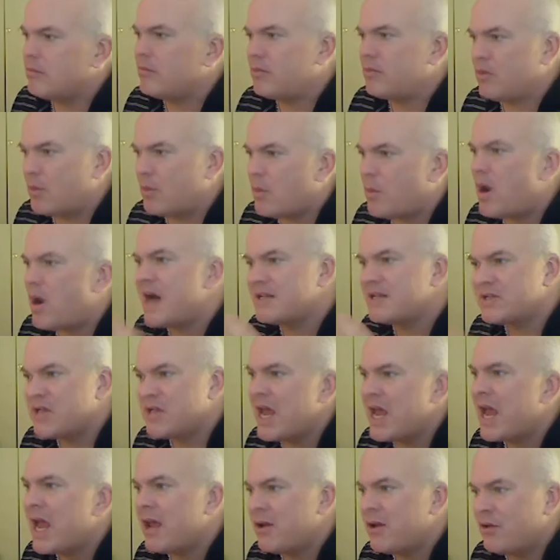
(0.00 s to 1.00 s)
The watts
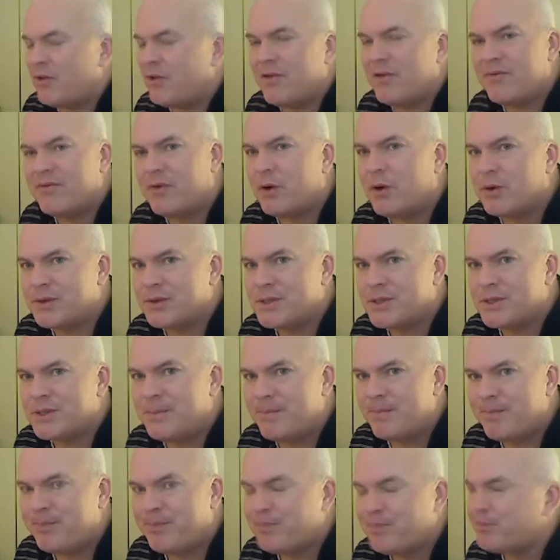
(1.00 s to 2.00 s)
handle the
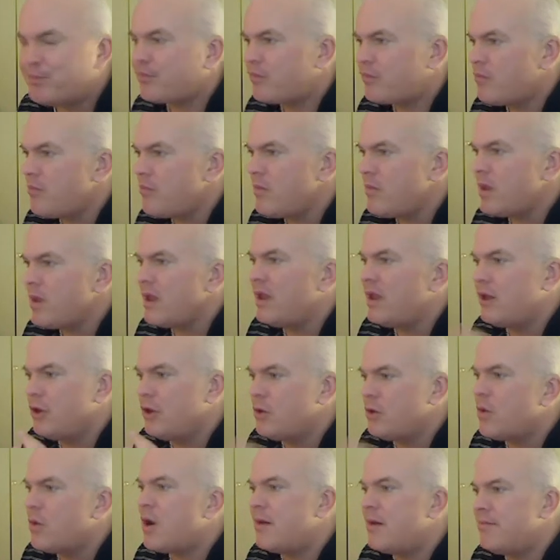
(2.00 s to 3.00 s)
volts.
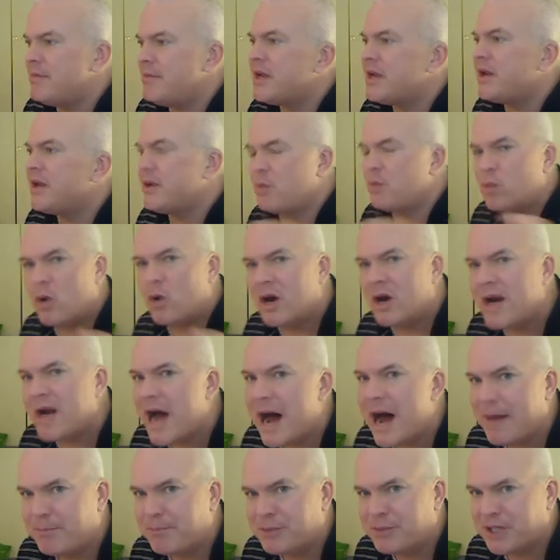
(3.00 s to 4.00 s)
You omitted one
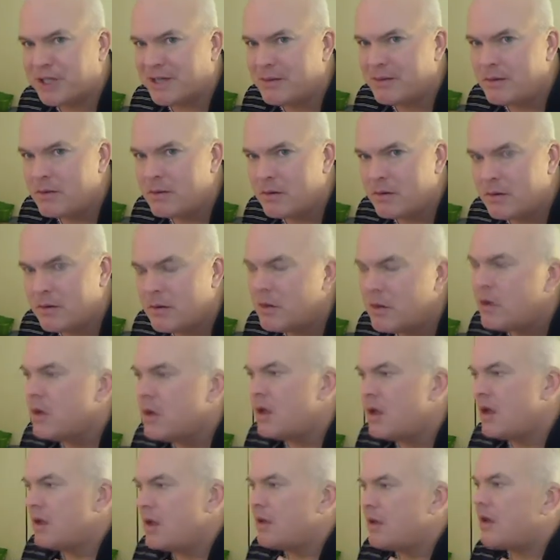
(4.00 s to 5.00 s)
option
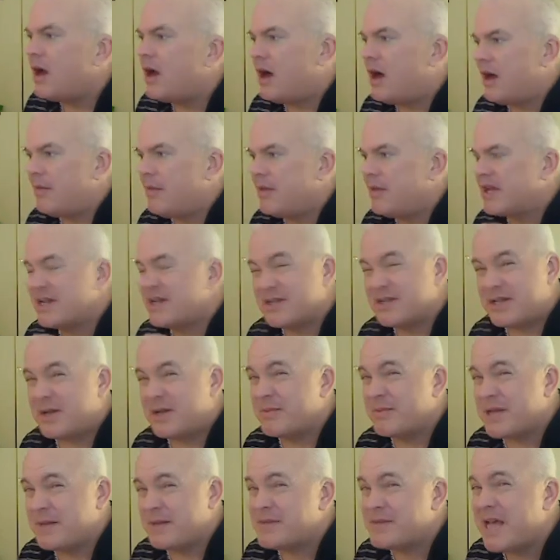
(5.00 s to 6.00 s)
because
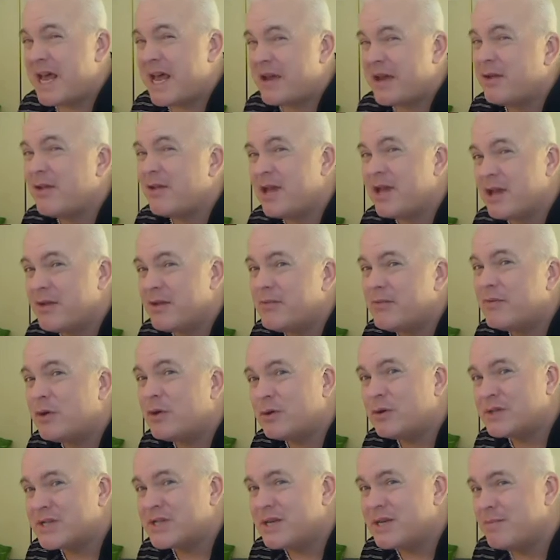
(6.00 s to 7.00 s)
sometimes handling in
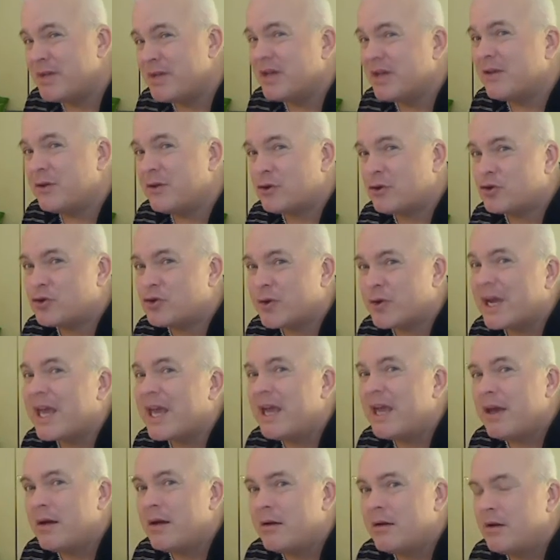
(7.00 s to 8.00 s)
volts can be a little
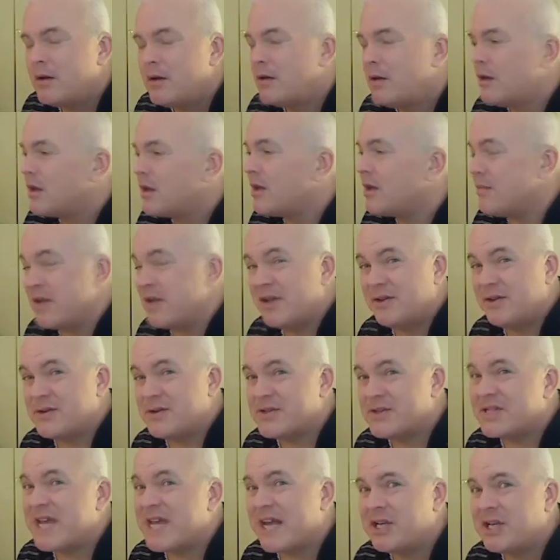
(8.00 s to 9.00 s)
tricky, can be a little
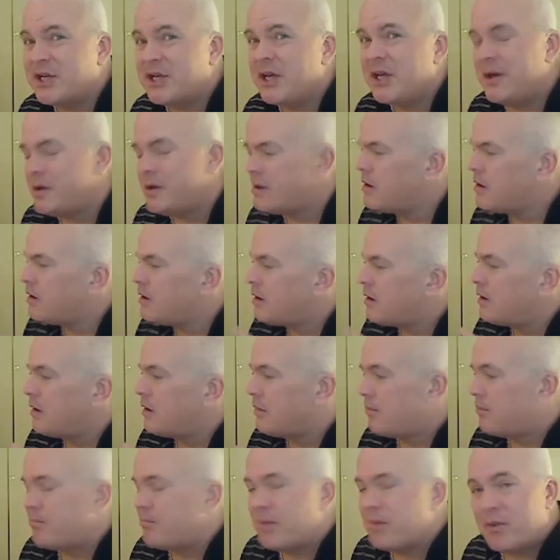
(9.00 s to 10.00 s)
sketchy.
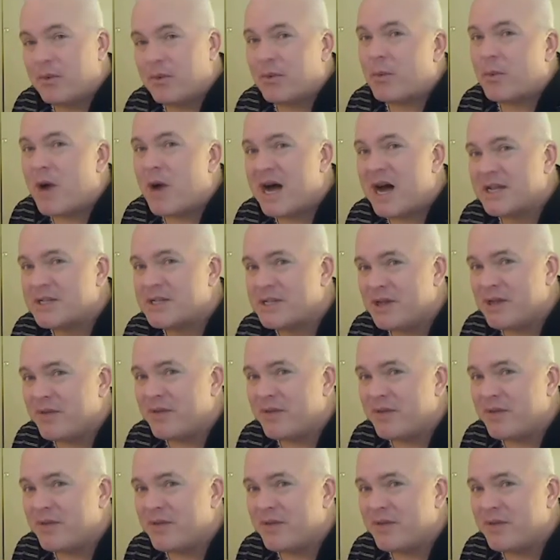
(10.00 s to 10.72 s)
But with watts,